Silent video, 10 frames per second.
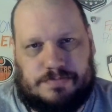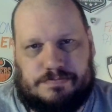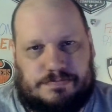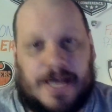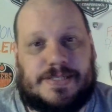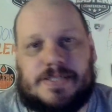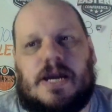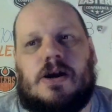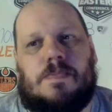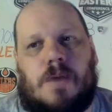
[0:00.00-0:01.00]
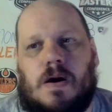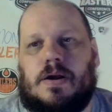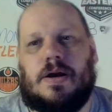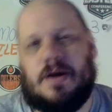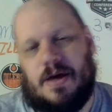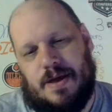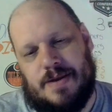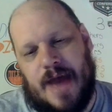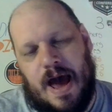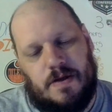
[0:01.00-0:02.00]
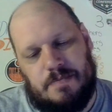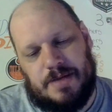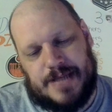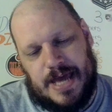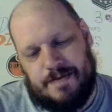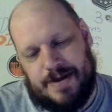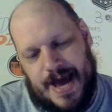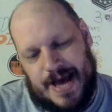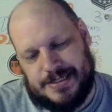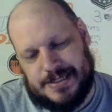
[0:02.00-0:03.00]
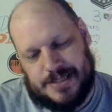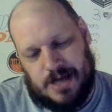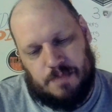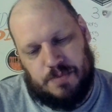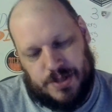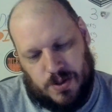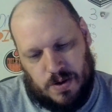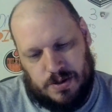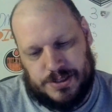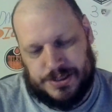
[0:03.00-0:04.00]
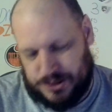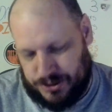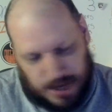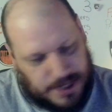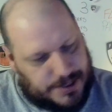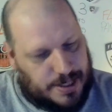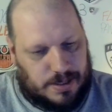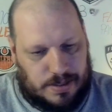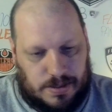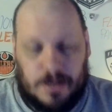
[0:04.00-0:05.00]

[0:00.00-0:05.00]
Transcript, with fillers: That's the scary part. Now that McDavid has his cup with the Oilers and Draisaitl,